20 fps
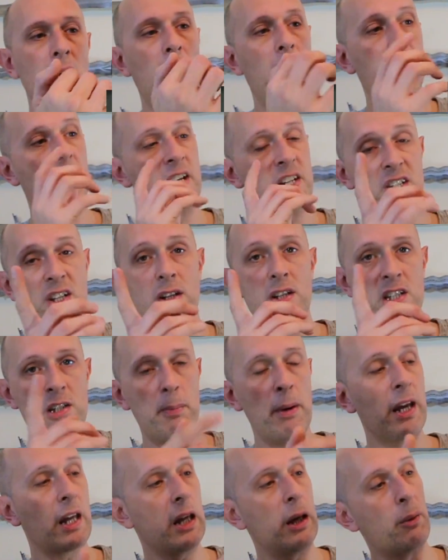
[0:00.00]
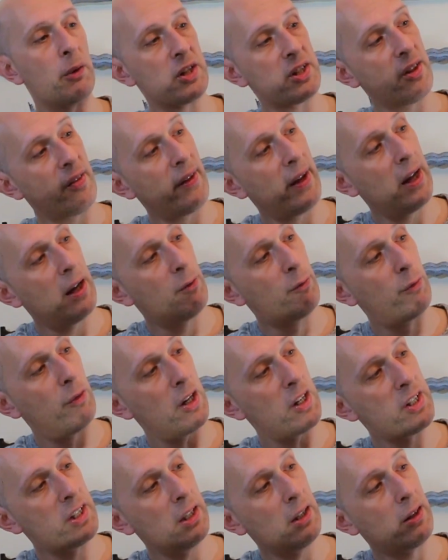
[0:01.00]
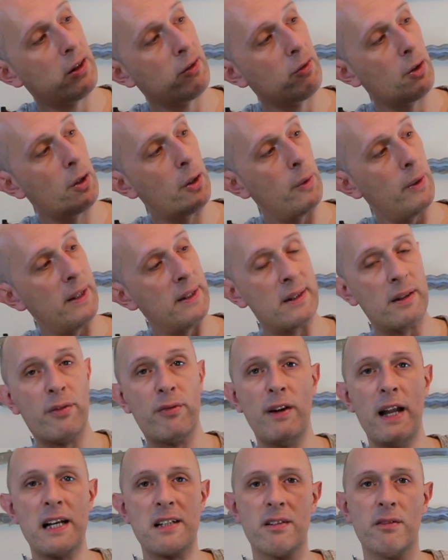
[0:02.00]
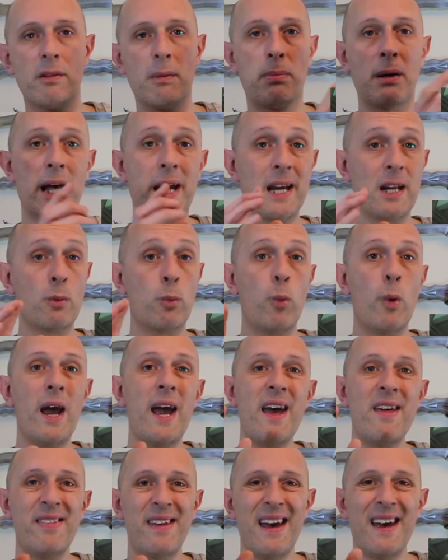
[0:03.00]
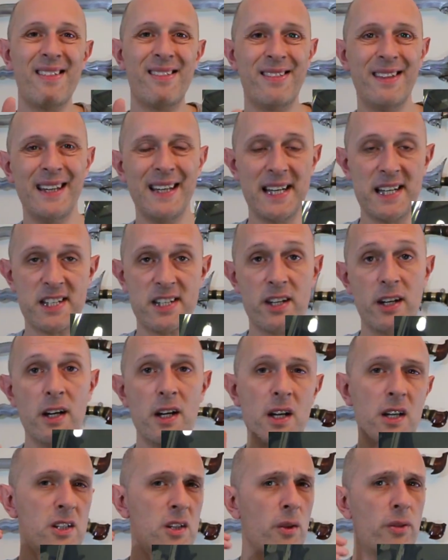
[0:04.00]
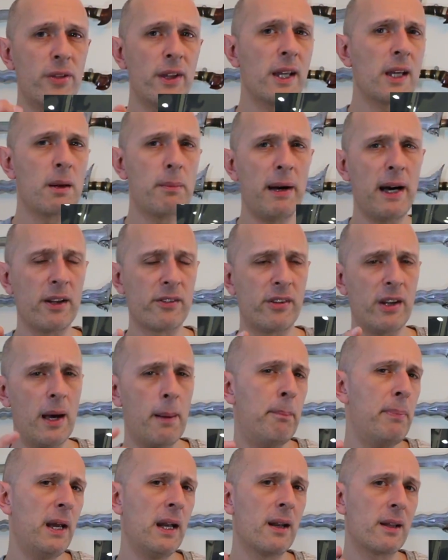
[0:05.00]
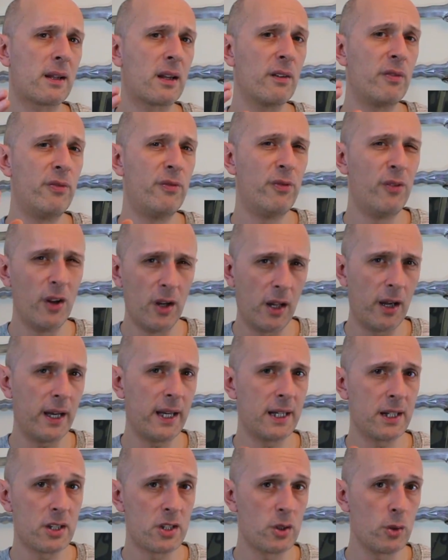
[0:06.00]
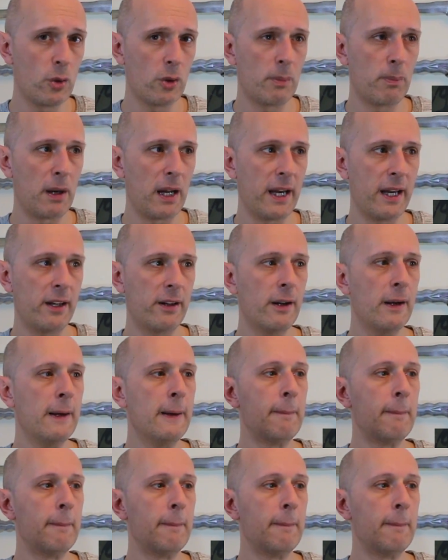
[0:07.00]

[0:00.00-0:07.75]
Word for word: And it's conspicuous that they have rusted through in the flat of the blade where they're thinnest. So think about it a bit like a fuller in a sword blade.